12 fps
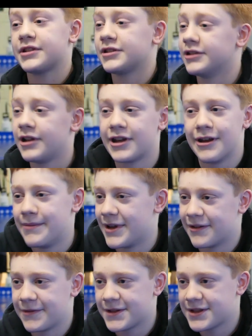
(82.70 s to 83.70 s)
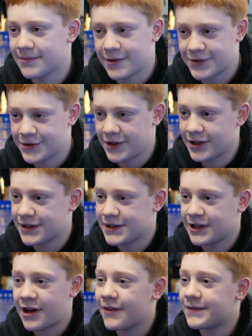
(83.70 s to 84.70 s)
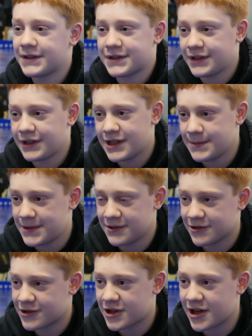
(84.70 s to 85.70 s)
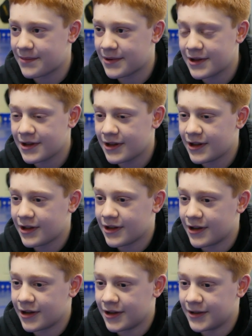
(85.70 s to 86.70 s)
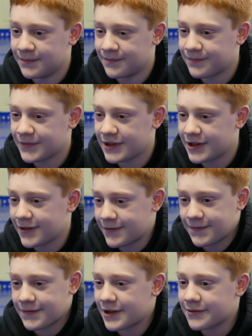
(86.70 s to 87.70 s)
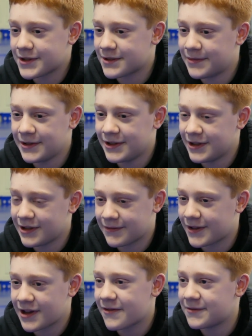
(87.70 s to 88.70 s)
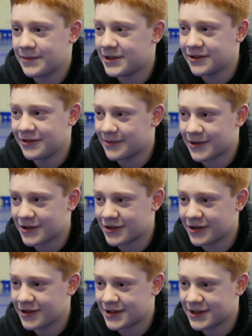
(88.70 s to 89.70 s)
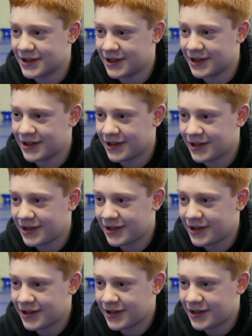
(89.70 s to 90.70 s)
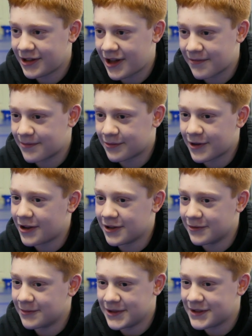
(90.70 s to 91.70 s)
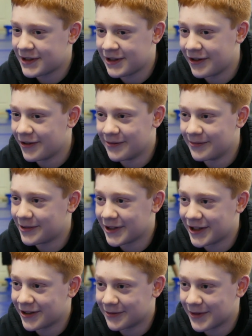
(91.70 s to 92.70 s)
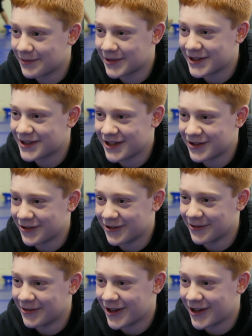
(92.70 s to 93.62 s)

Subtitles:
a lot of benefits to martial arts. It obviously keeps you in shape. If I haven't been doing martial arts, then I probably would be sitting at home playing on my PlayStation or